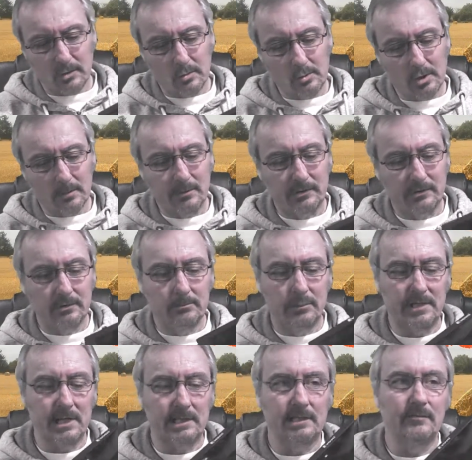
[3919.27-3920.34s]
got a
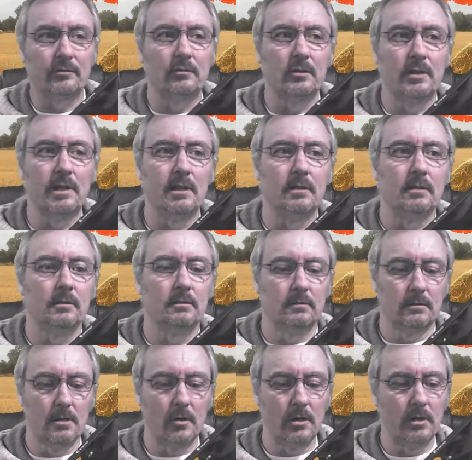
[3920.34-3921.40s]
protective screen
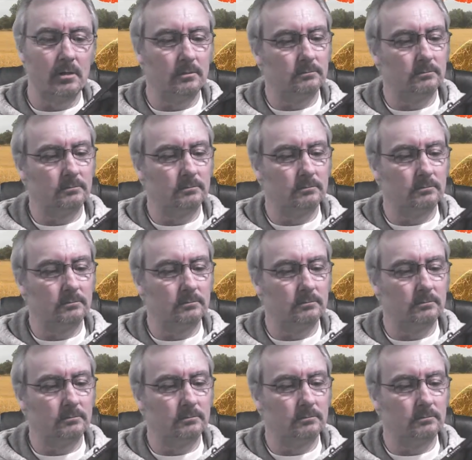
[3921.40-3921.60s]
on it,